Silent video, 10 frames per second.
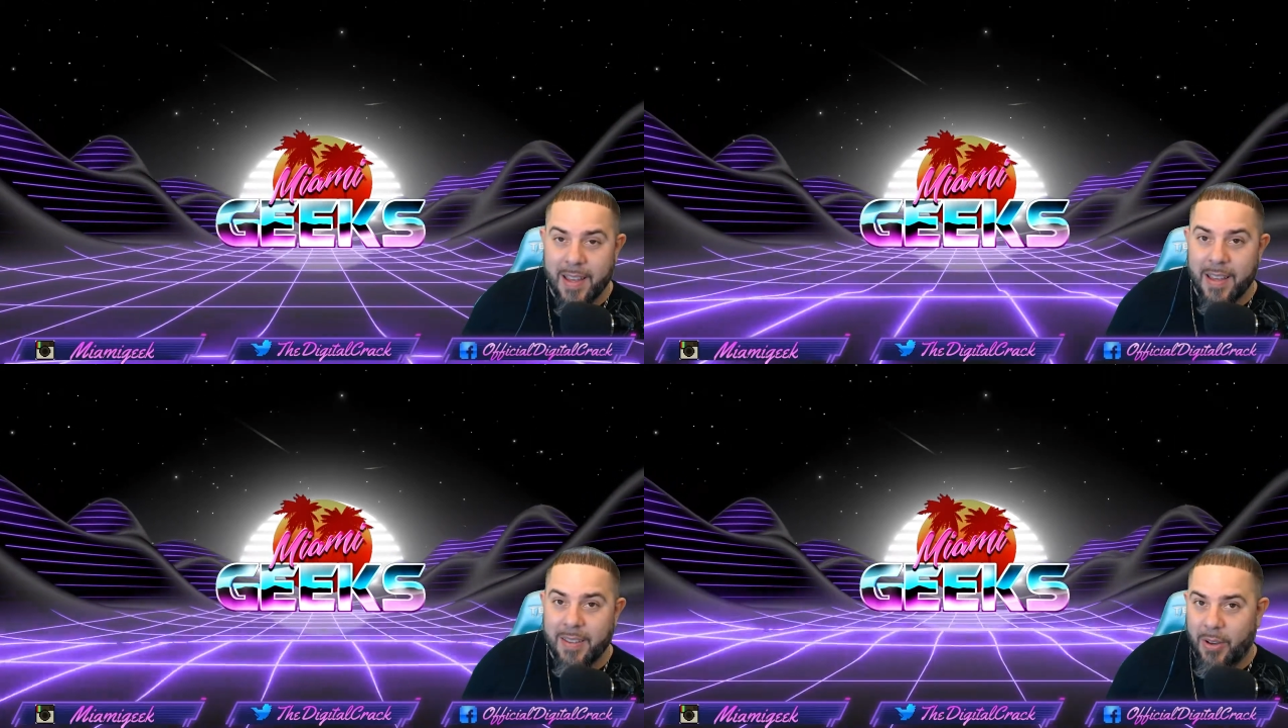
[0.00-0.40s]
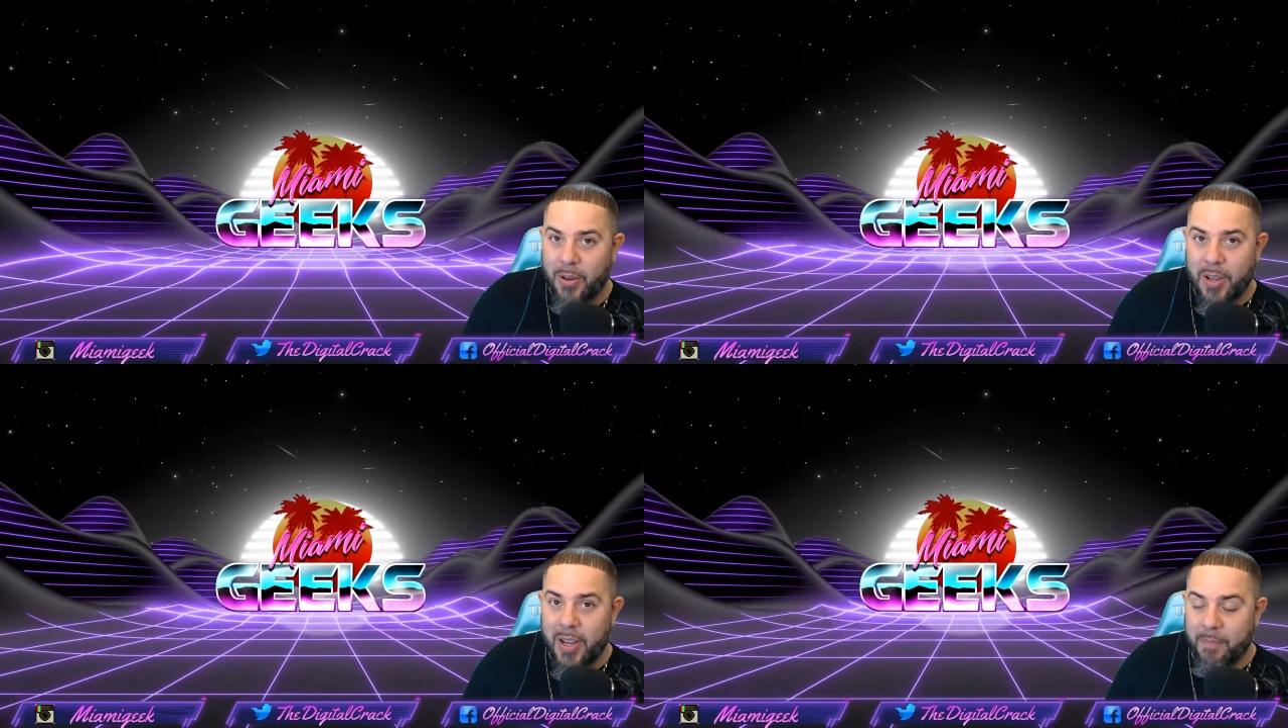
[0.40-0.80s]
So
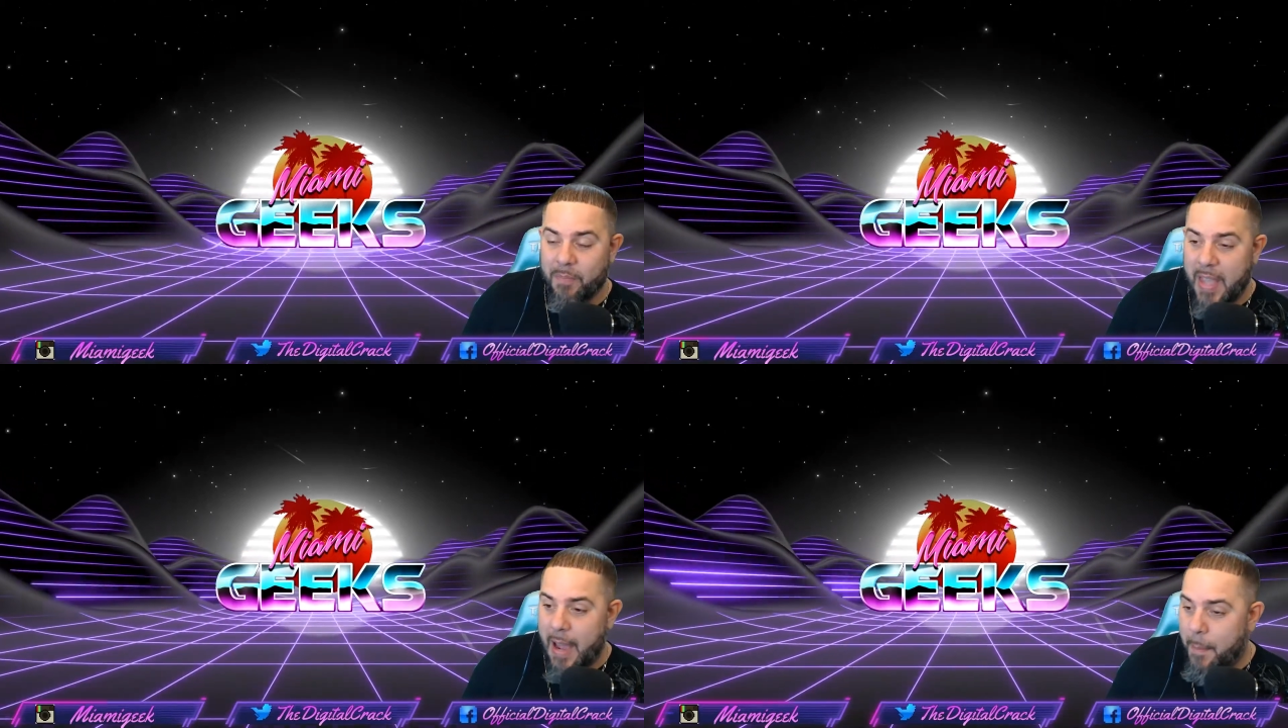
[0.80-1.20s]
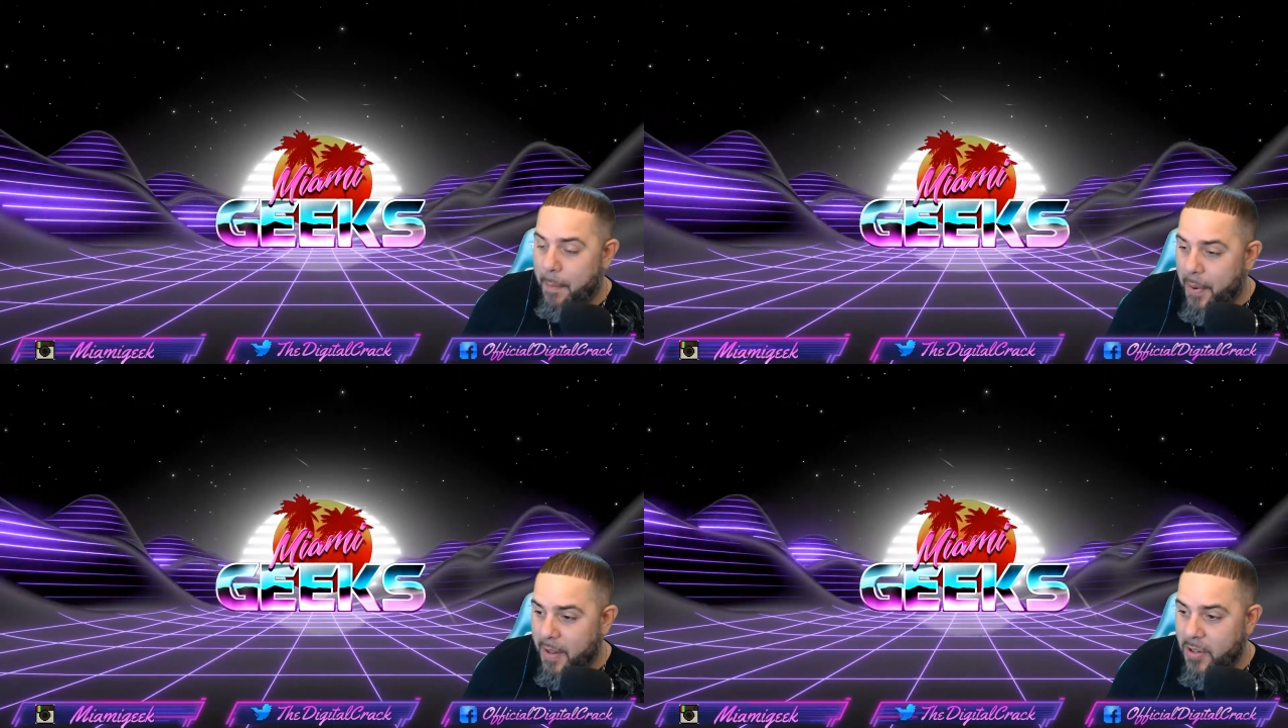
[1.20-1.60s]
good. And I'm
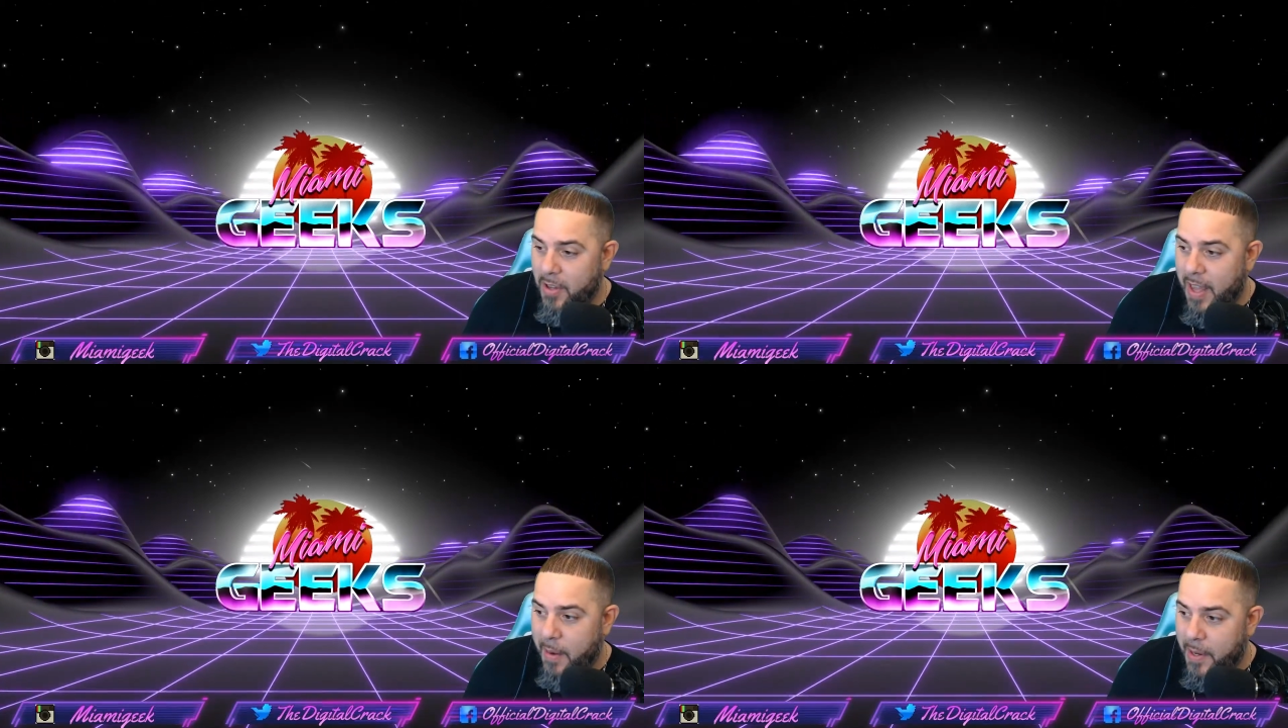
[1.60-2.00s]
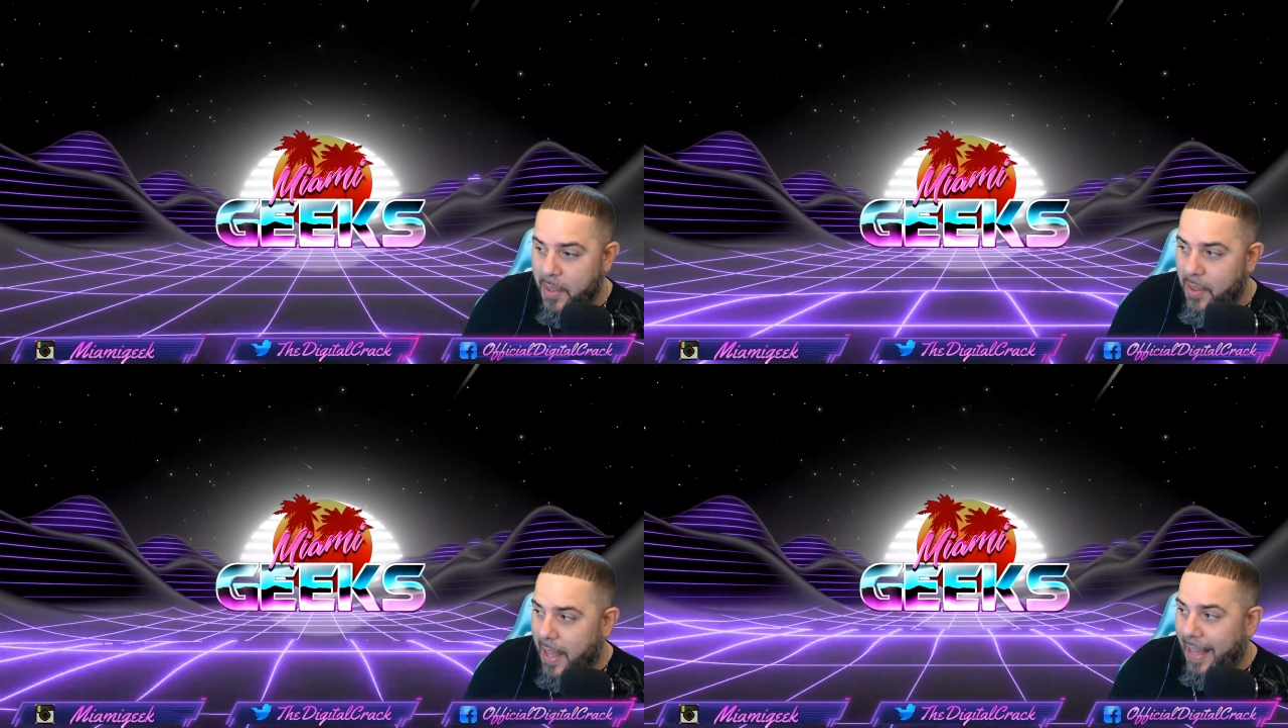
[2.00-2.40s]
pretty sure that everybody there
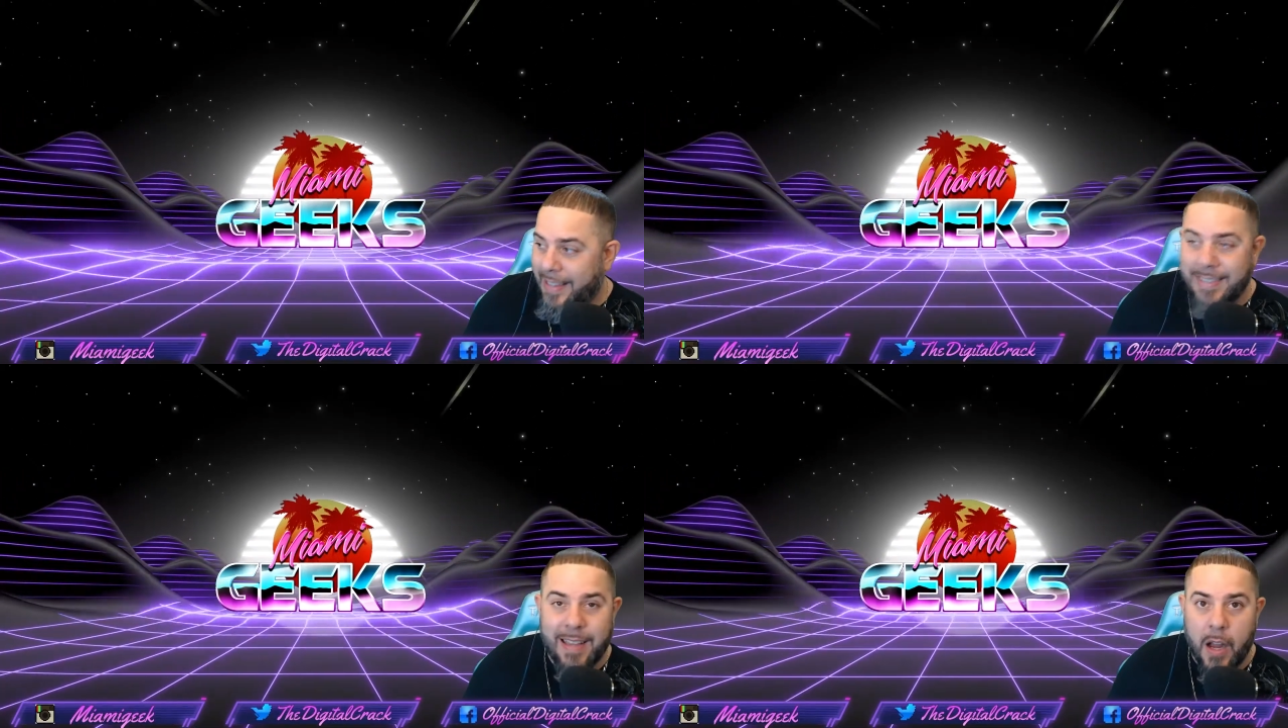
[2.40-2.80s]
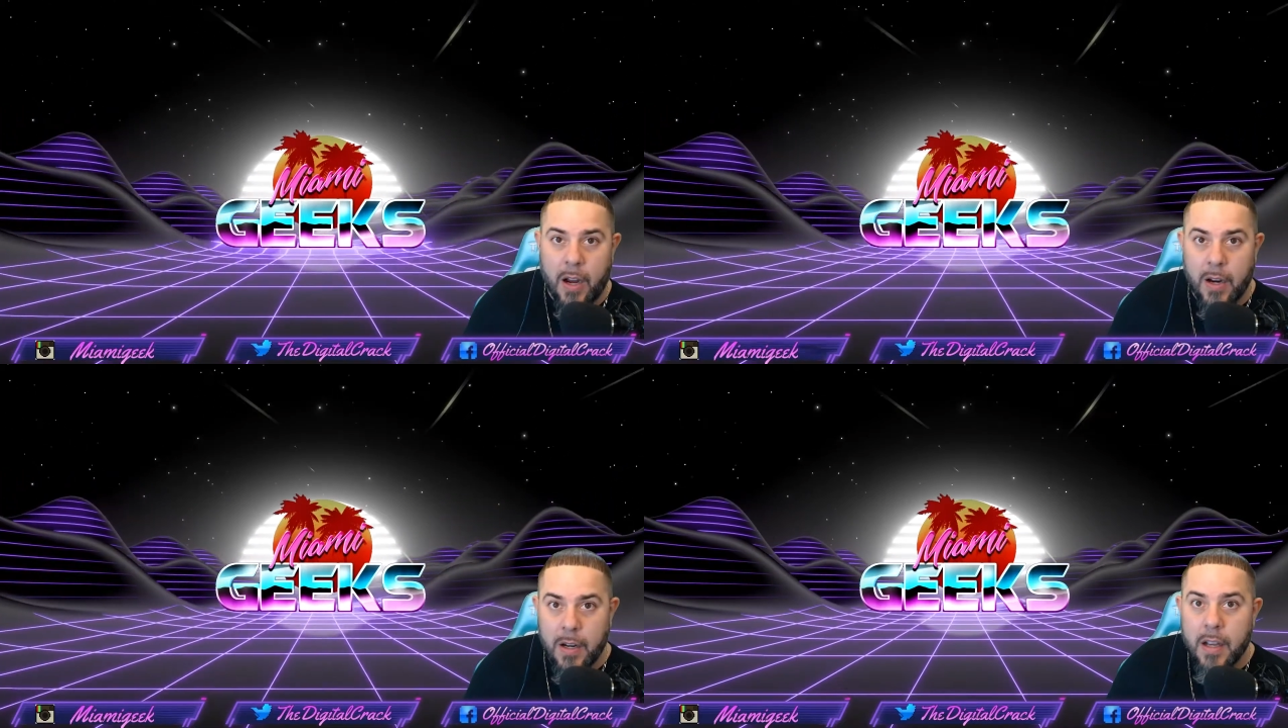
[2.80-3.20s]
that likes soccer,